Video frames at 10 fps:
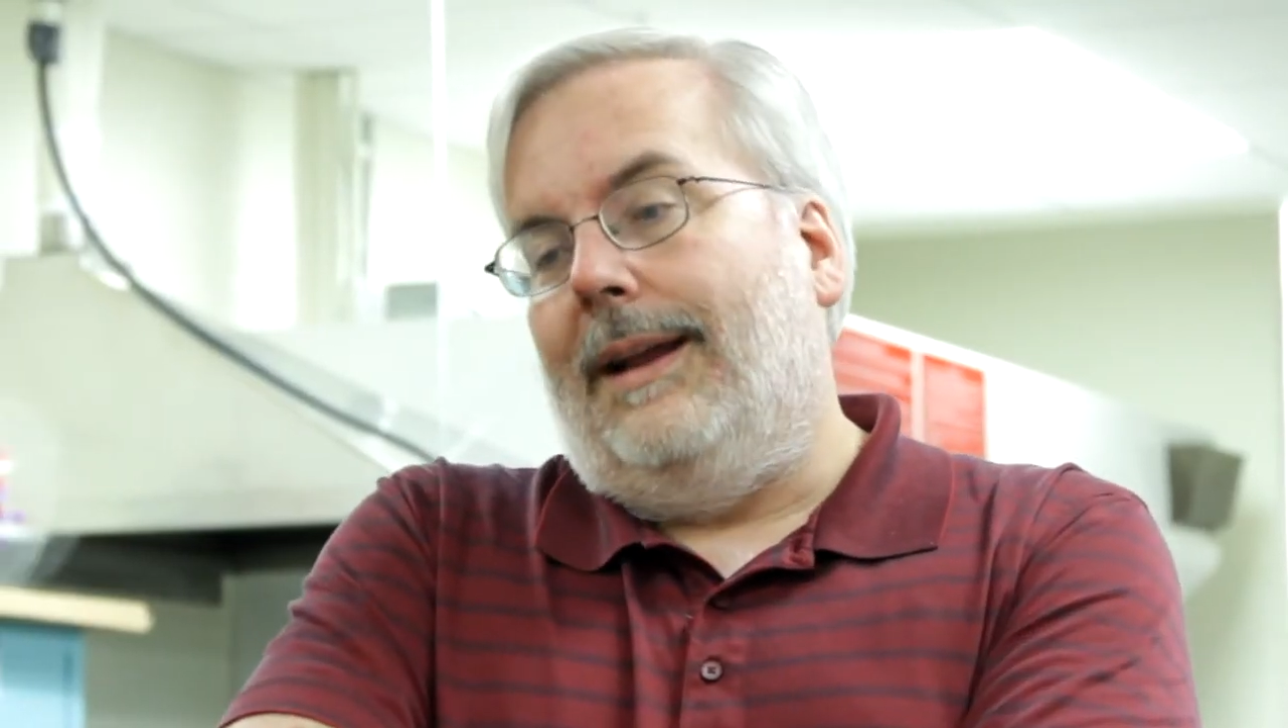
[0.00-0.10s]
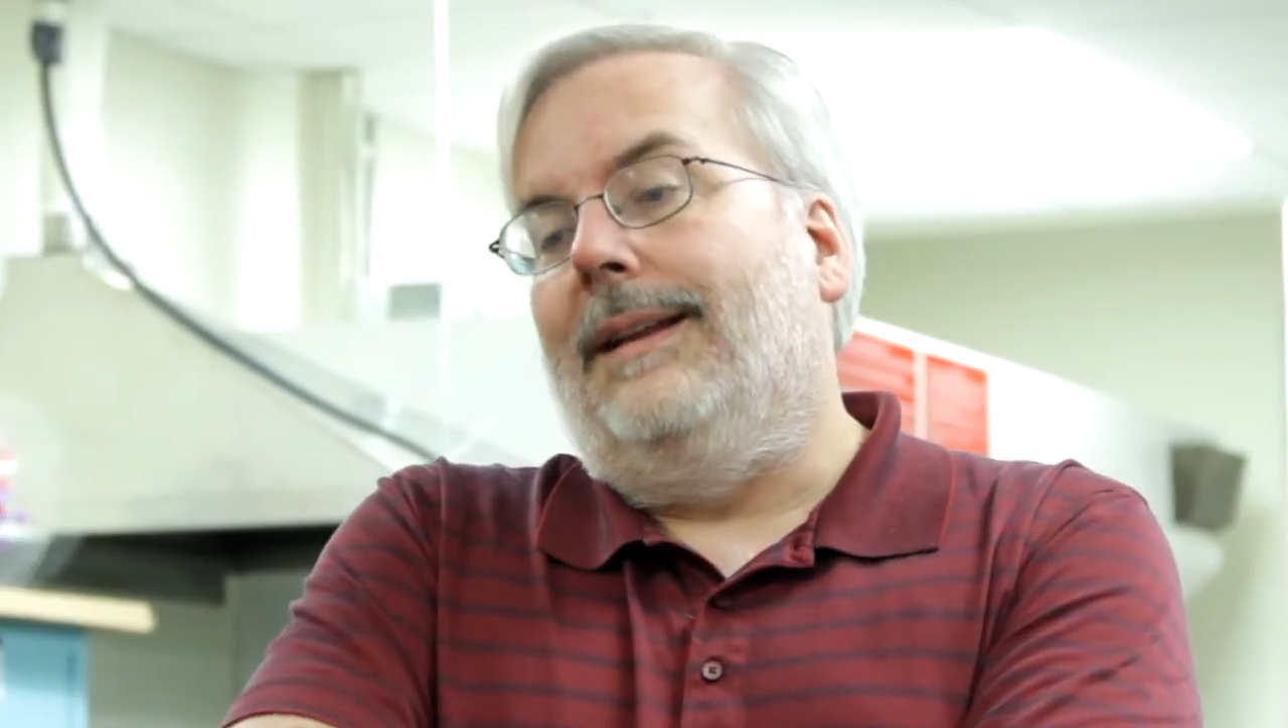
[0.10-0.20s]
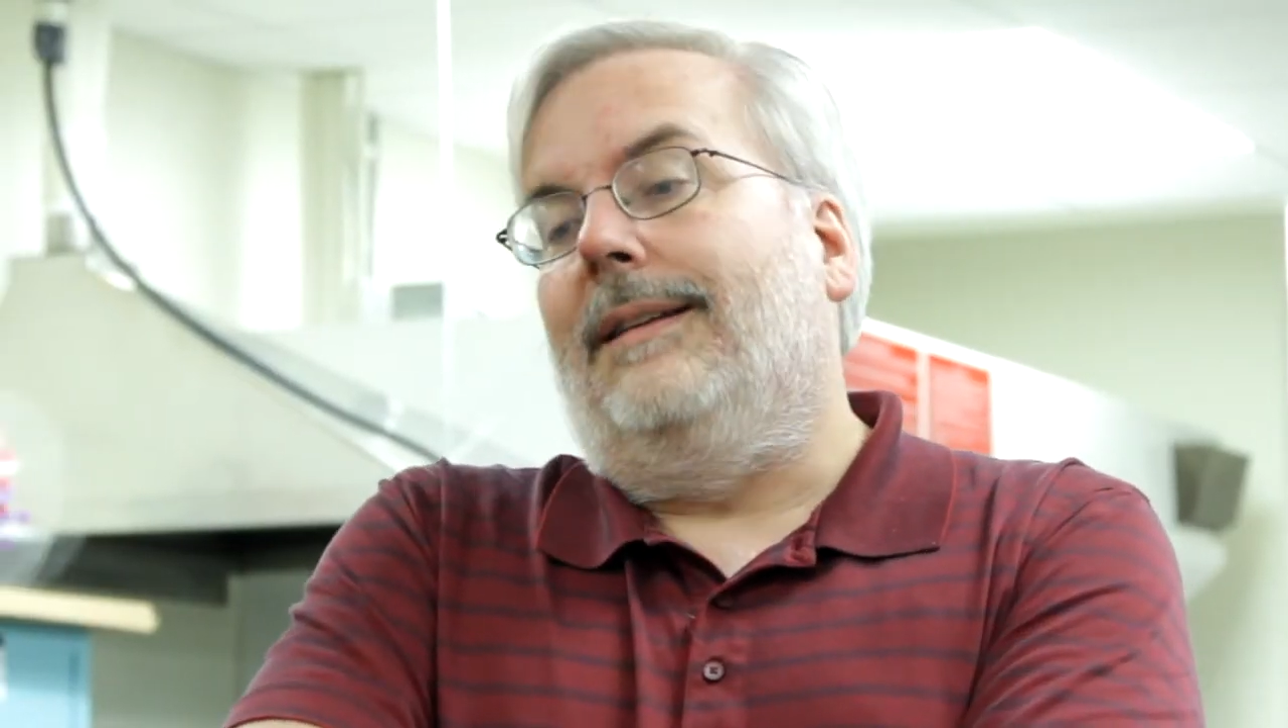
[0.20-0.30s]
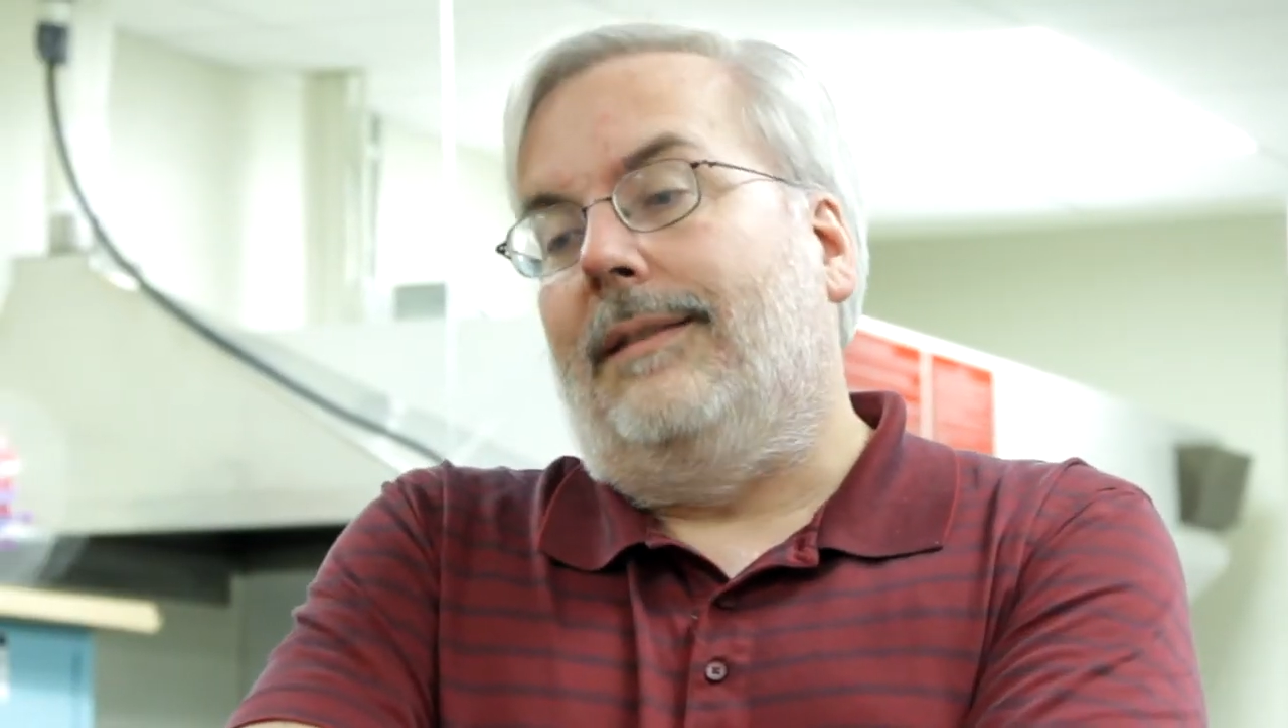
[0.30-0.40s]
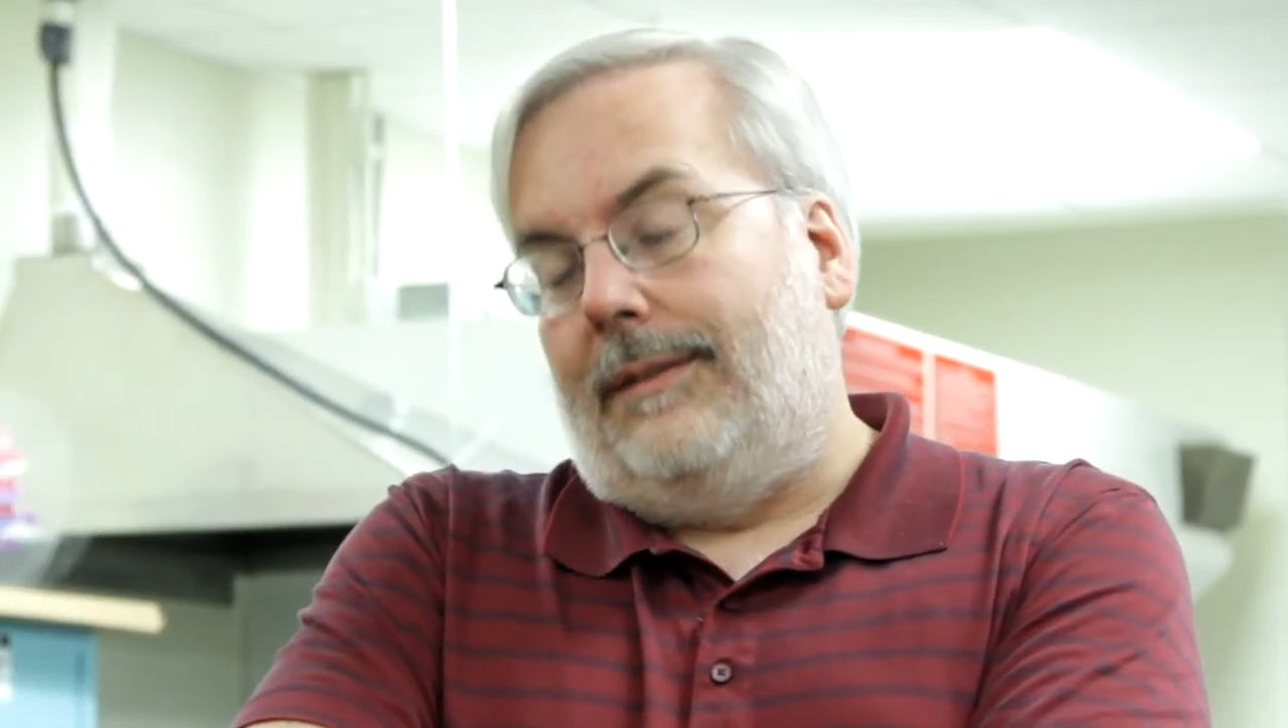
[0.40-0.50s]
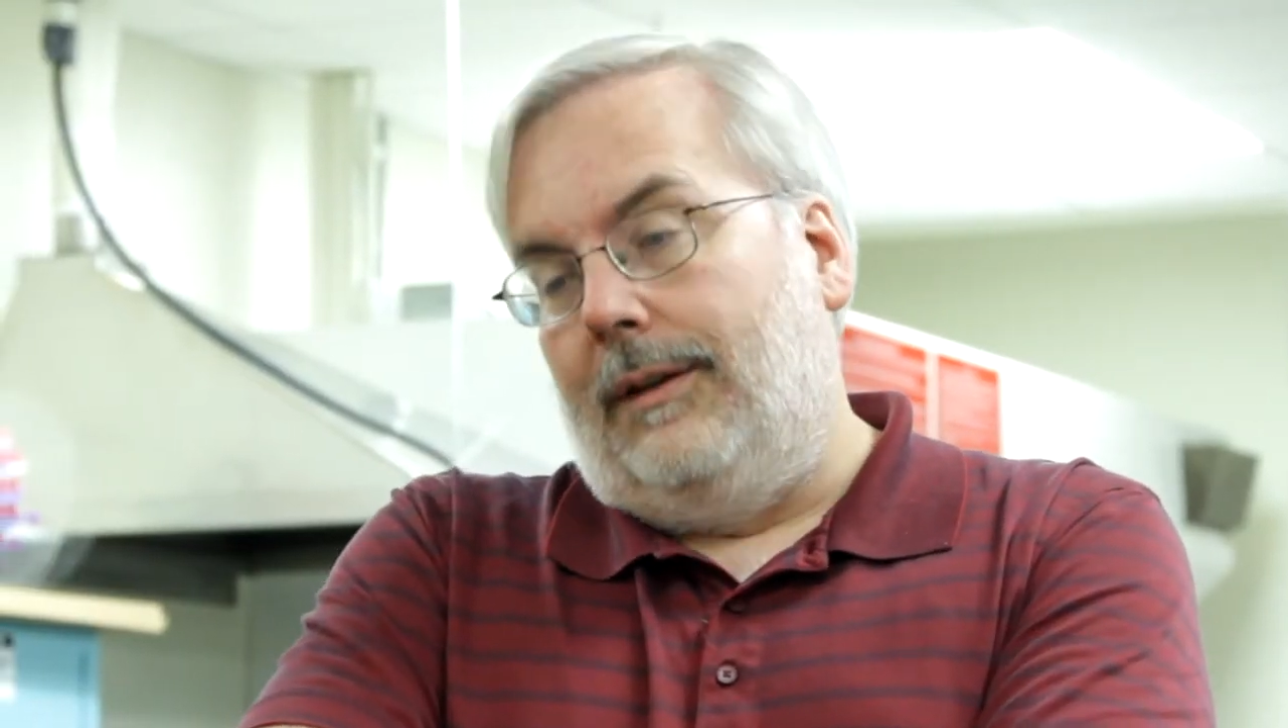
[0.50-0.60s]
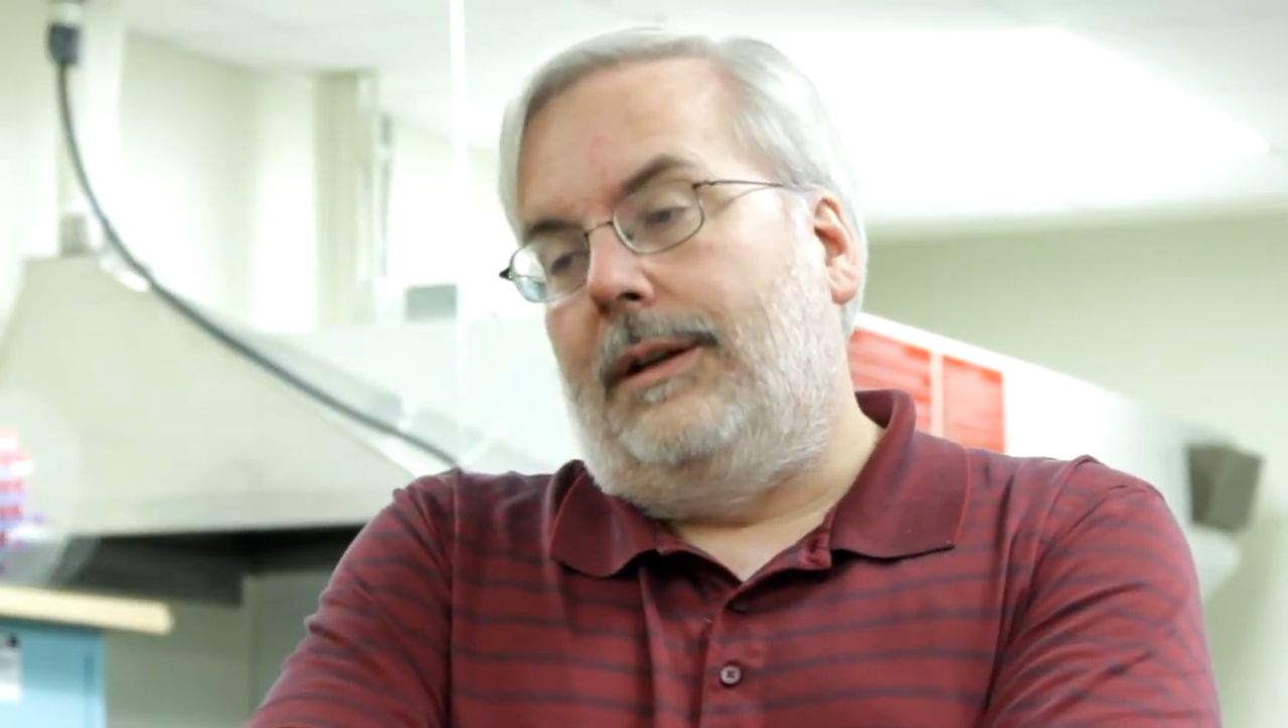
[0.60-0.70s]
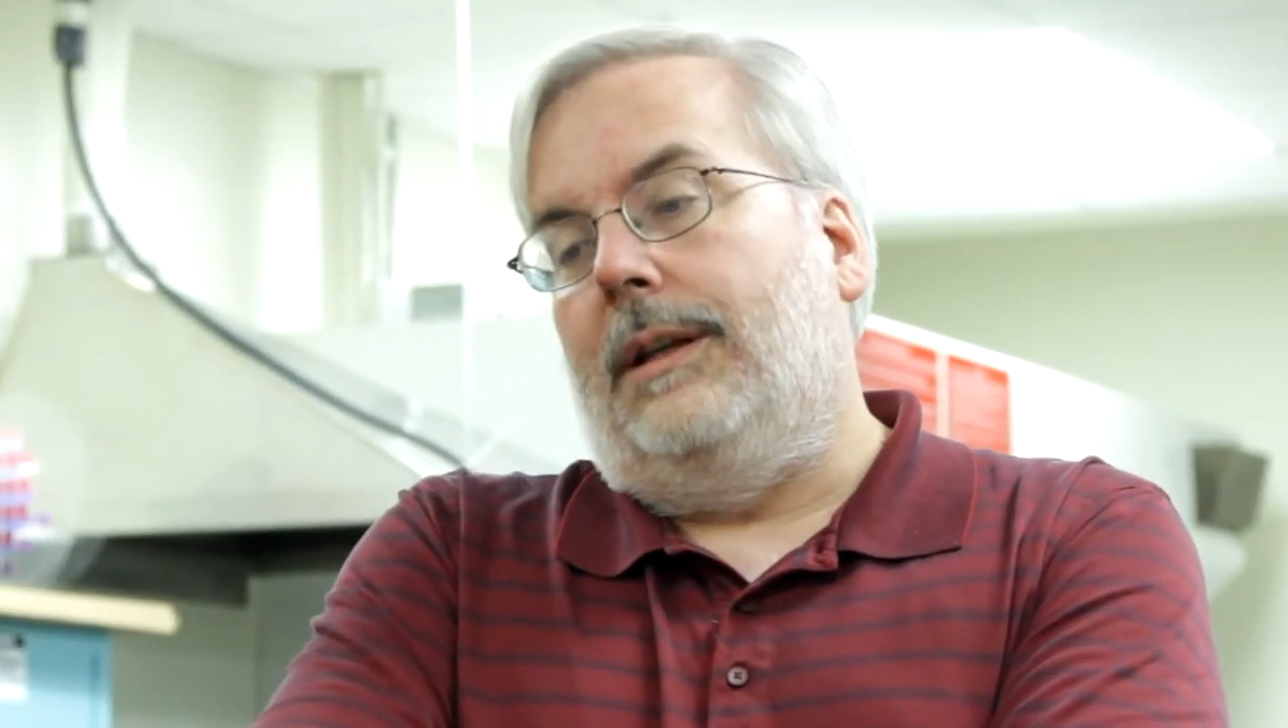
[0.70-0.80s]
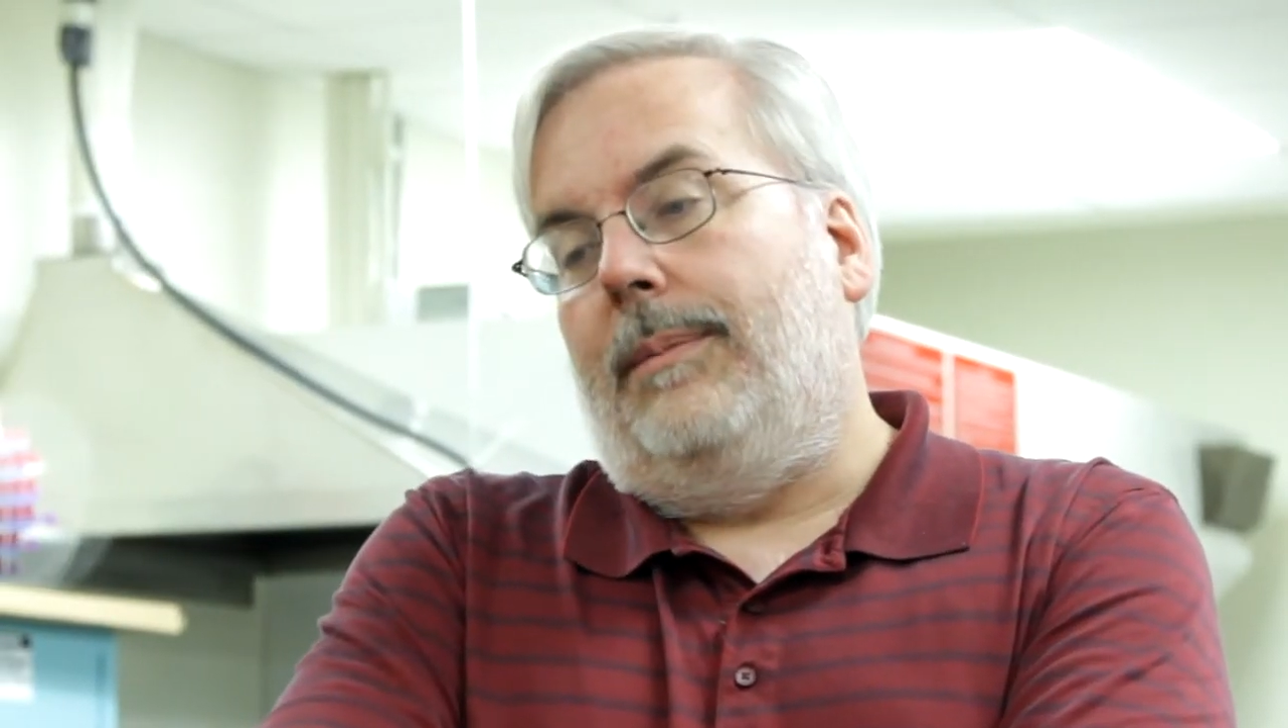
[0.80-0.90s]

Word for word: and it's still going